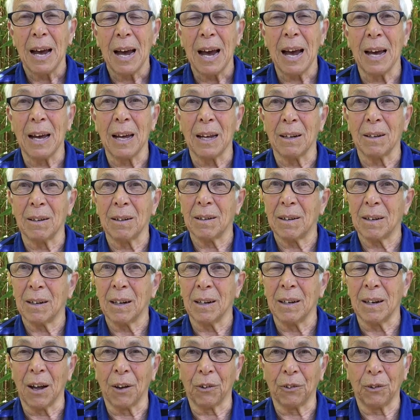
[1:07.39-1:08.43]
And
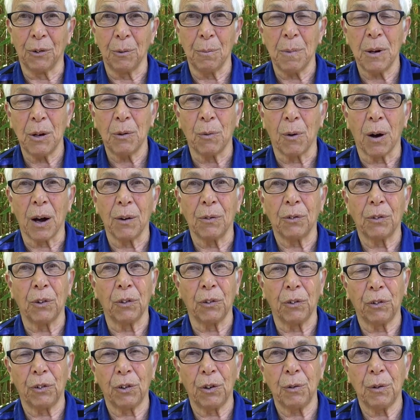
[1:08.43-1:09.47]
a Nelson midwife
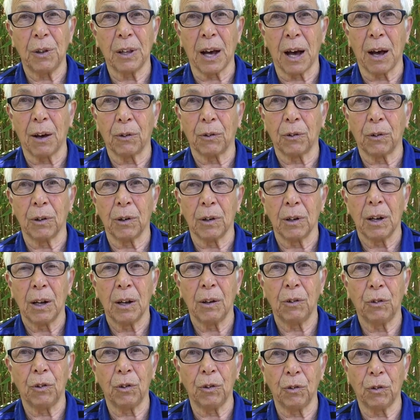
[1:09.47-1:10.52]
since 2000
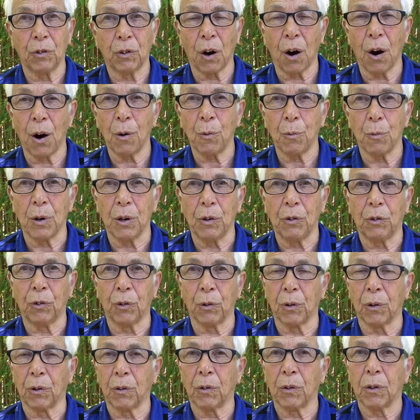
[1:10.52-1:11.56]
has used our
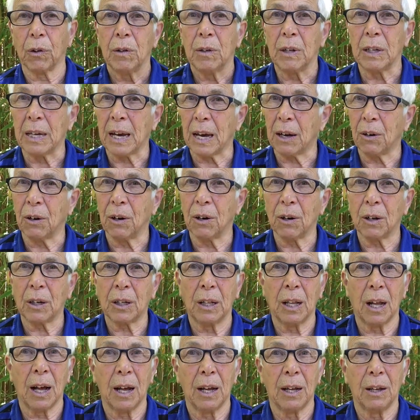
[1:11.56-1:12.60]
resource to get her
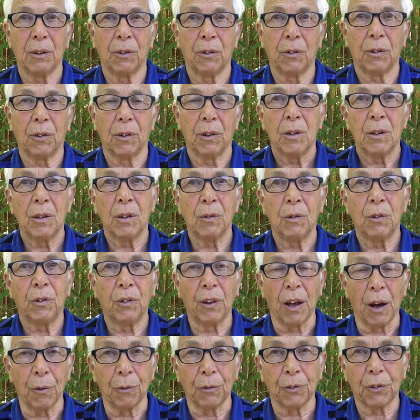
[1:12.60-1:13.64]
clients to
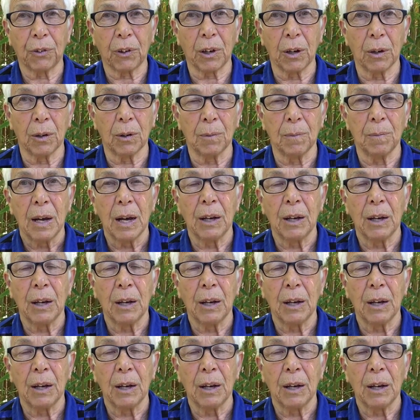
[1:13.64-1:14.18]
self-skill.